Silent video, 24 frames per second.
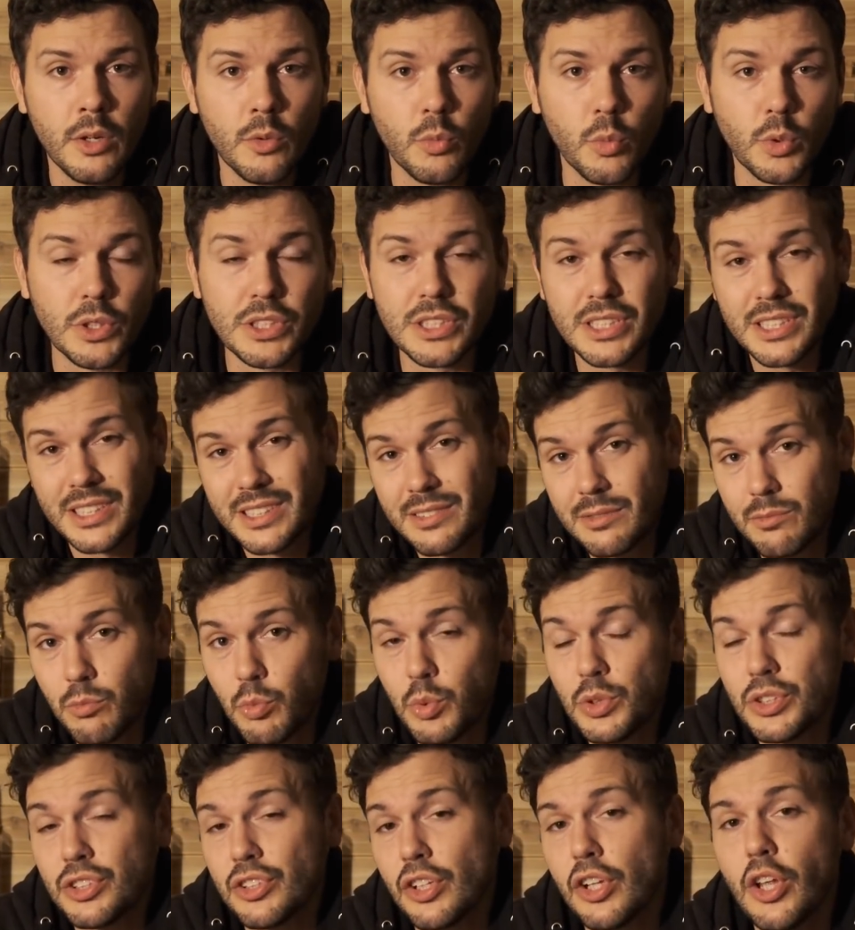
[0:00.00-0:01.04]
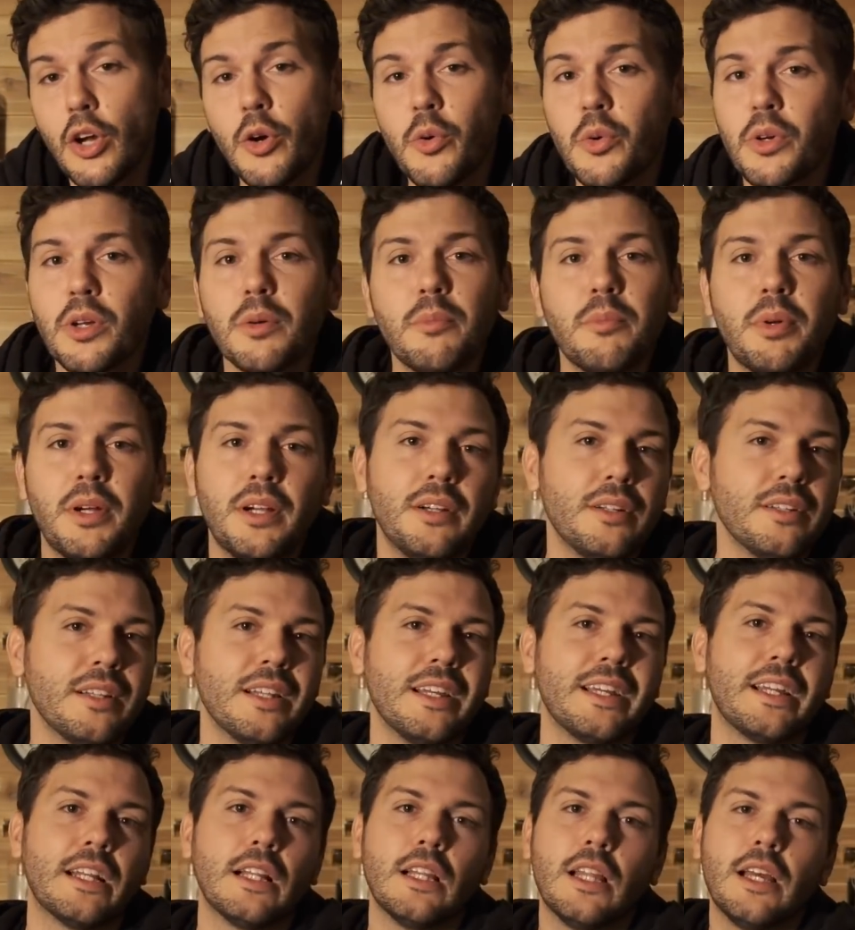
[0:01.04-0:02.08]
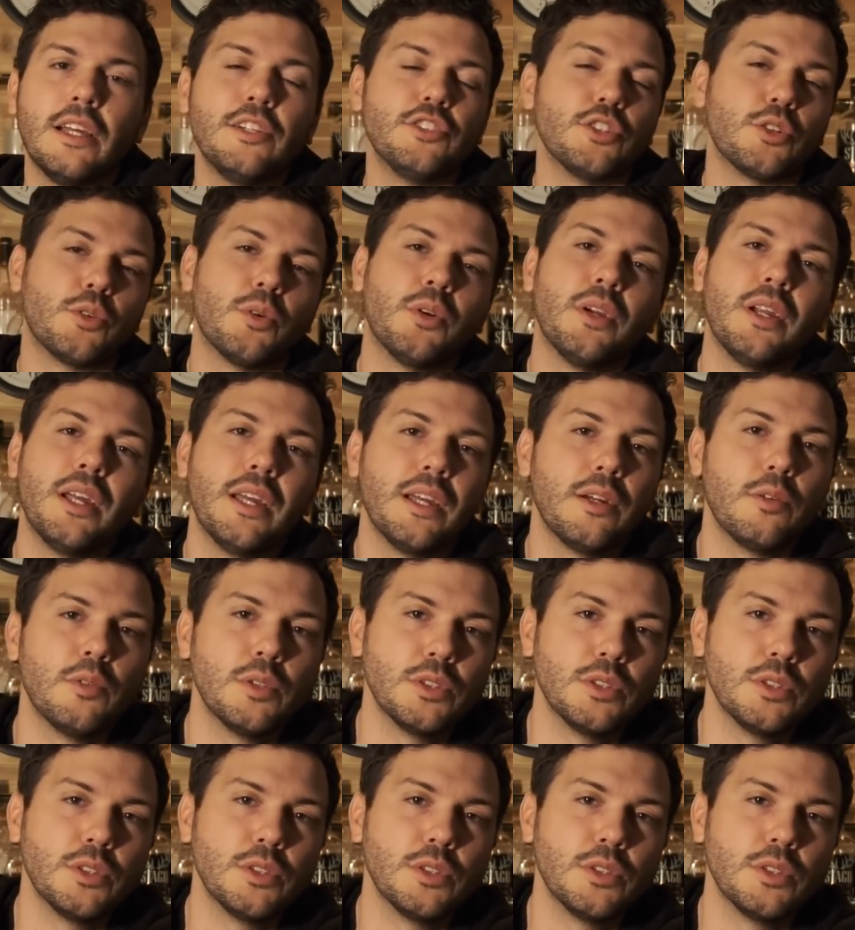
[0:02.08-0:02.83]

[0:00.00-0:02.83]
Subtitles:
which was low compared to like an Elijah Craig,